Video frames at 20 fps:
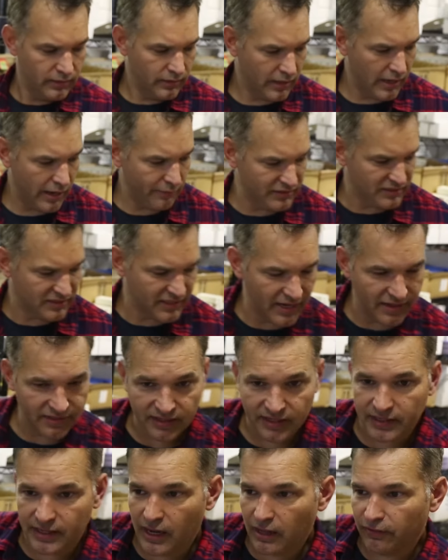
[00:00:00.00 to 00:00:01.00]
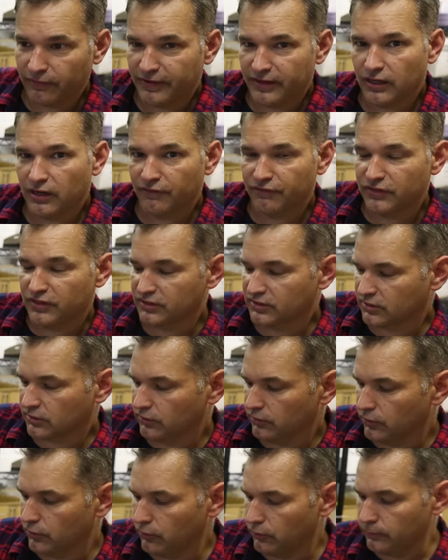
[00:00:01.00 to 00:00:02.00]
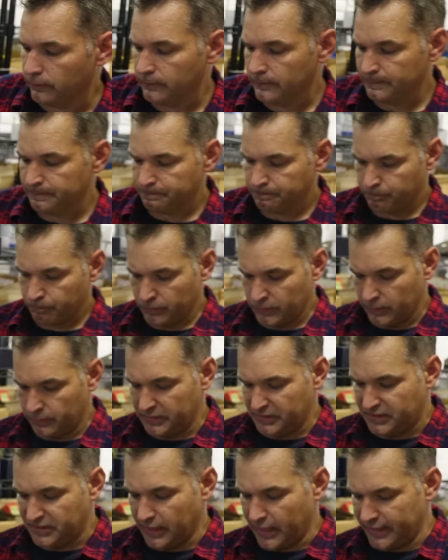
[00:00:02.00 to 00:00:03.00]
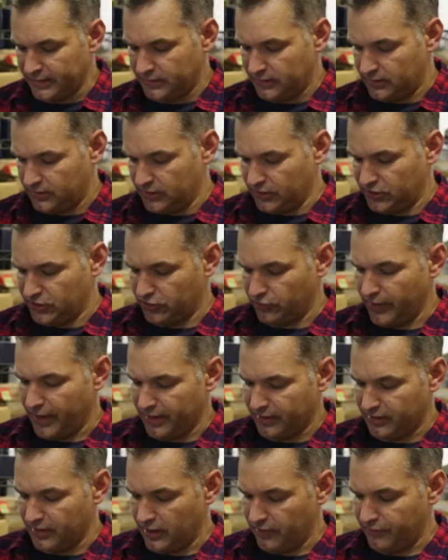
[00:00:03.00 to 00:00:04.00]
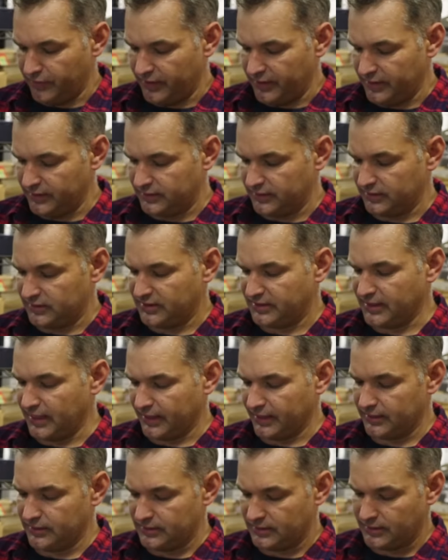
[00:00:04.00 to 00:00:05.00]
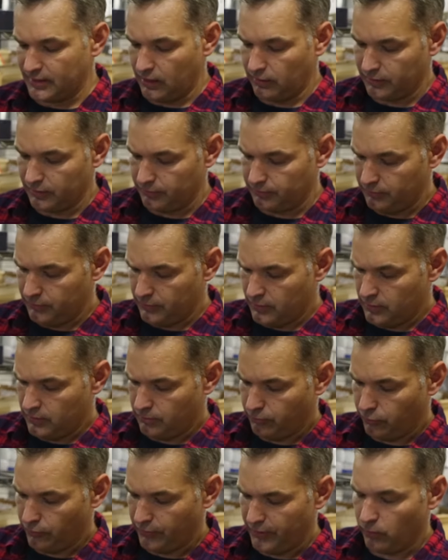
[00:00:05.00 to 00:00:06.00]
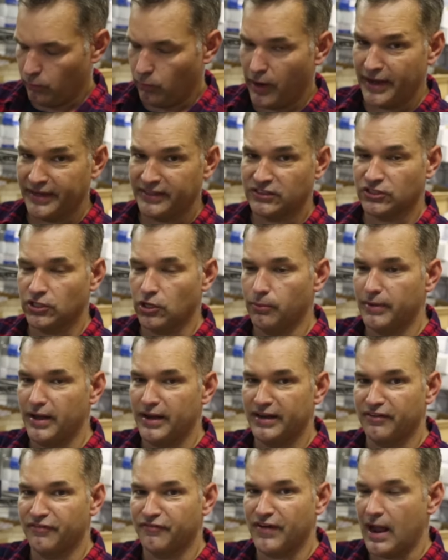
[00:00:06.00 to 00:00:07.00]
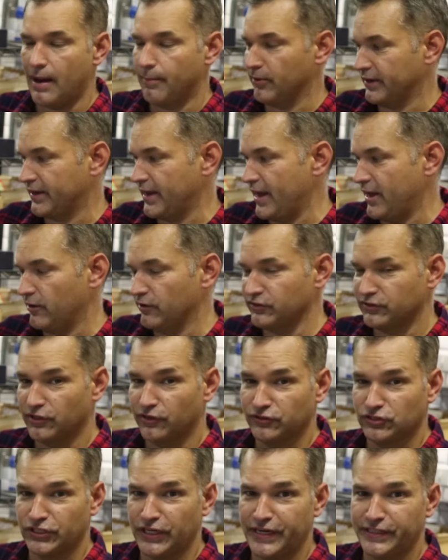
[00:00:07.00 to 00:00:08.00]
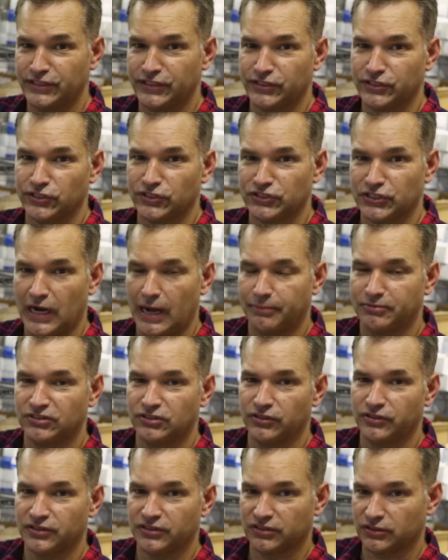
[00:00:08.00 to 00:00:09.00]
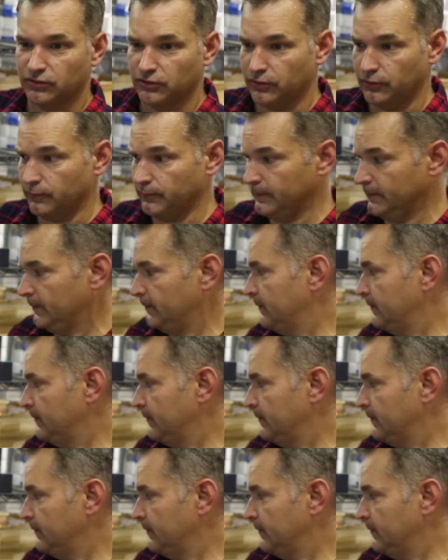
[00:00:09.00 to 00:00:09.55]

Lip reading: I would say the coloring of this glue, besides the strength of it, is its second selling point. Why so many fabricators are changing their shops to this glue.